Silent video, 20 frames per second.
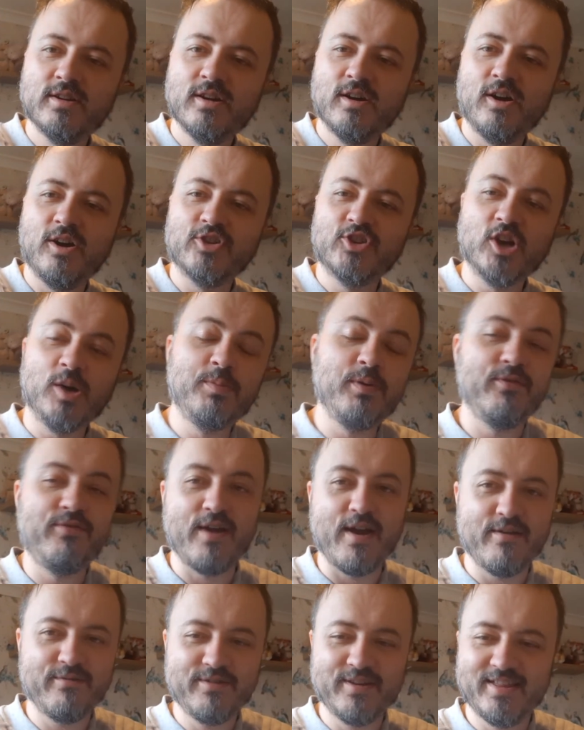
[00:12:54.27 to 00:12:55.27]
on top of
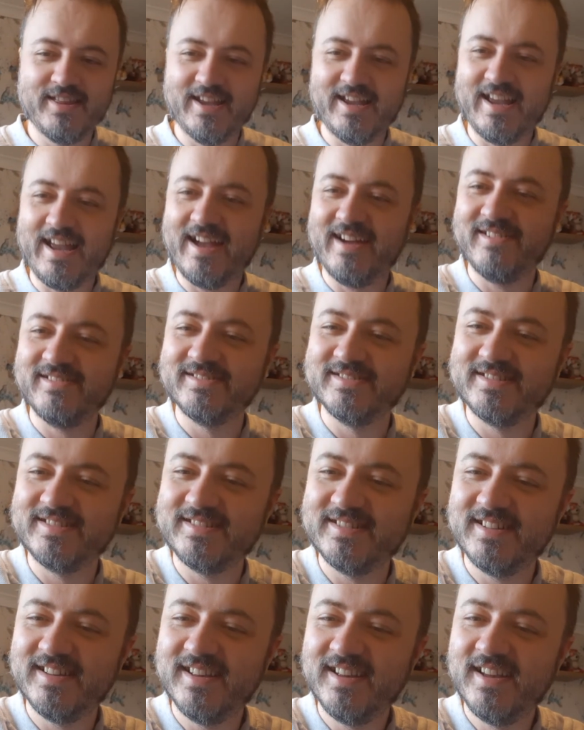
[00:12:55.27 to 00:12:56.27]
everything else.
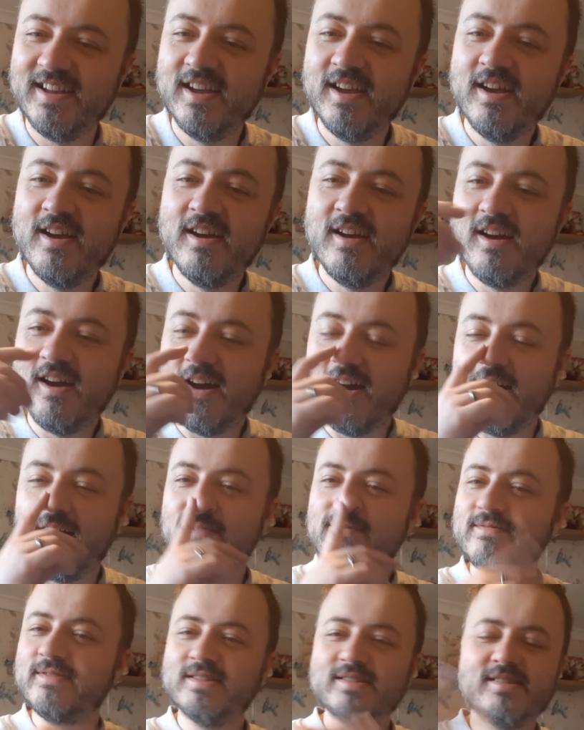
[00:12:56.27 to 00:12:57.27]

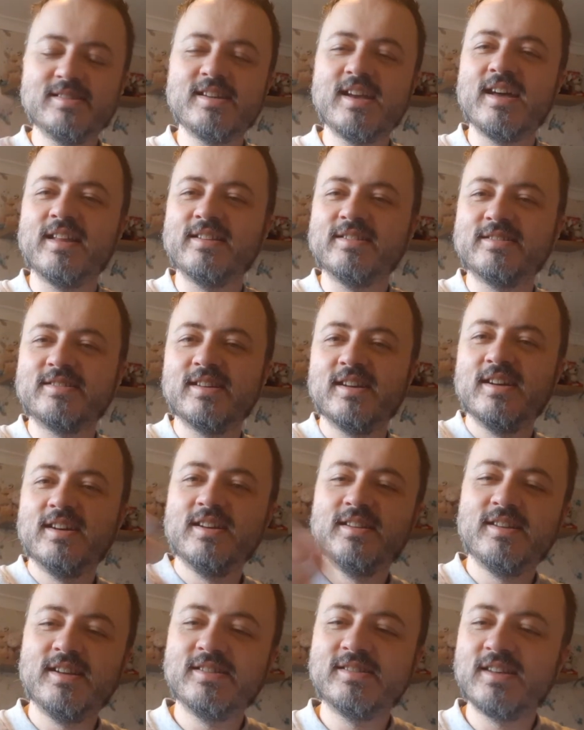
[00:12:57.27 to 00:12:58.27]

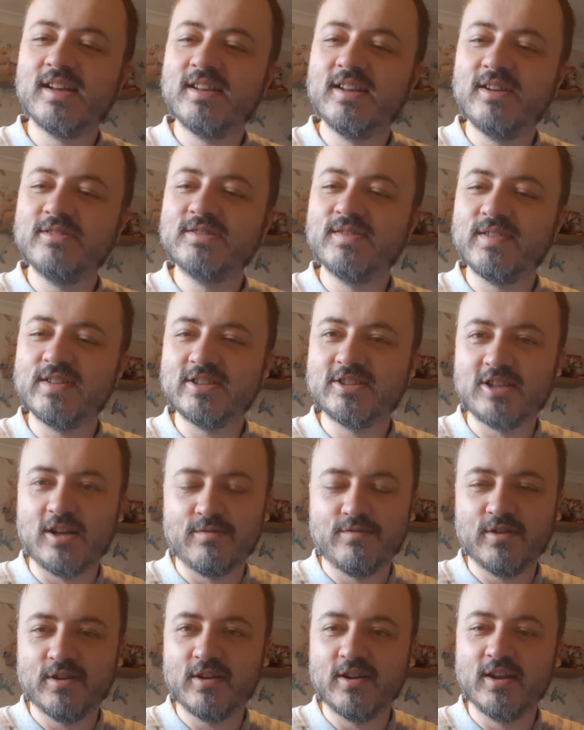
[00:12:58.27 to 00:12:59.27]
There's loads of other
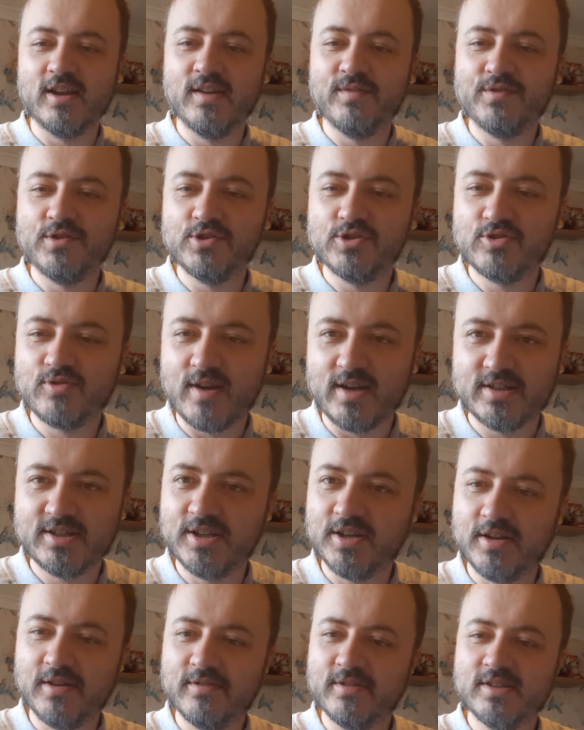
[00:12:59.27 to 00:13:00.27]
stuff that can give you stress.
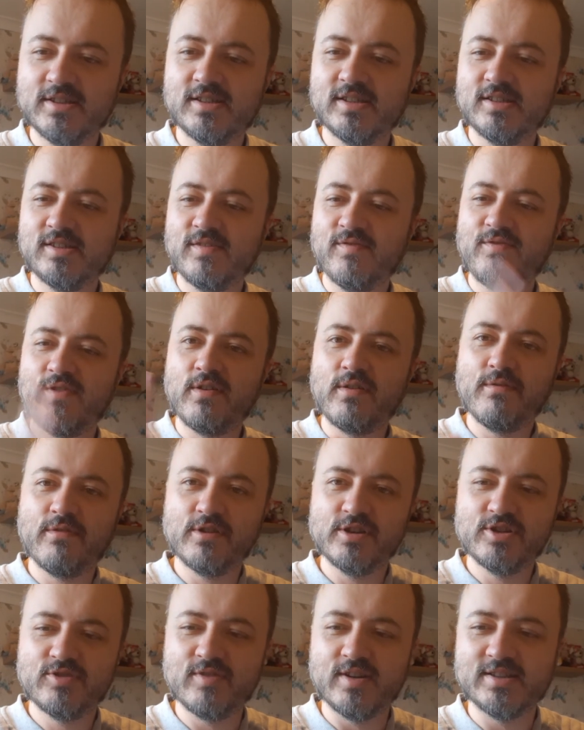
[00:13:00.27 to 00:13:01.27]
It's a very, very
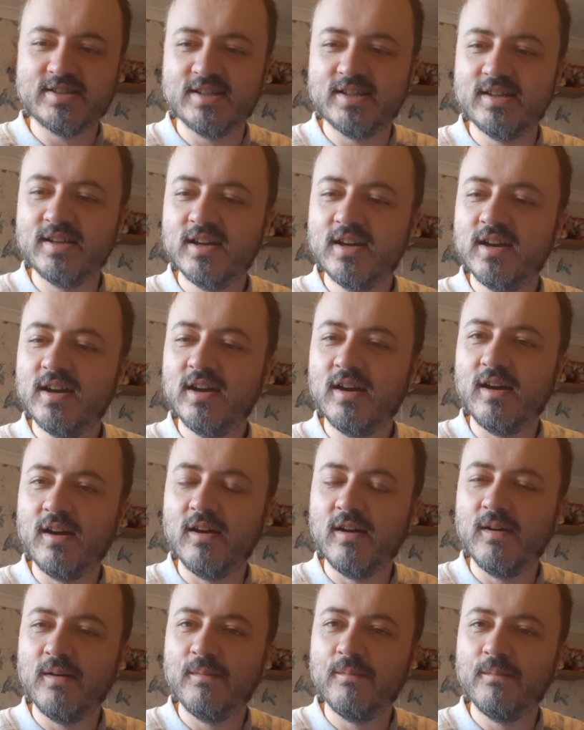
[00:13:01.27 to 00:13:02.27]
stressy
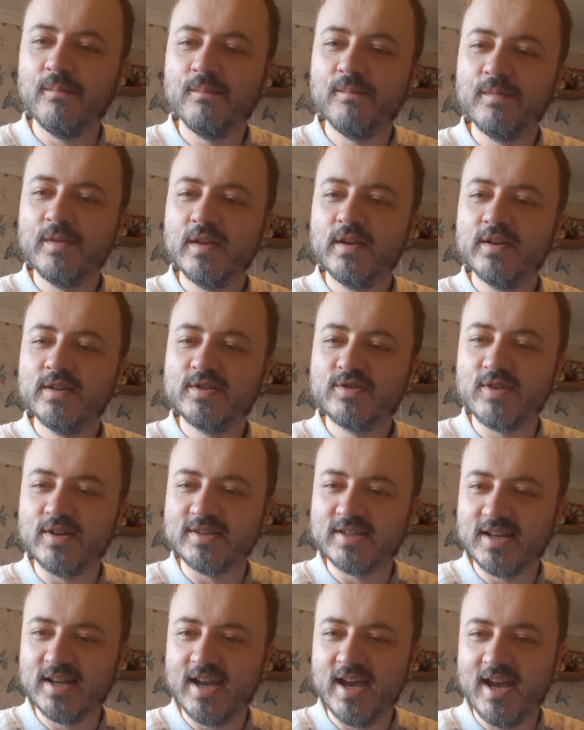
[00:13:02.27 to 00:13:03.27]

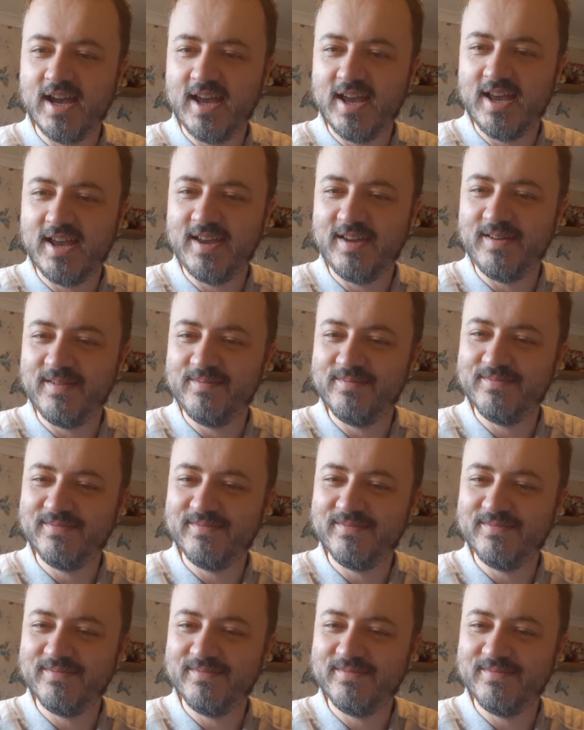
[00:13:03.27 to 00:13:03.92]
game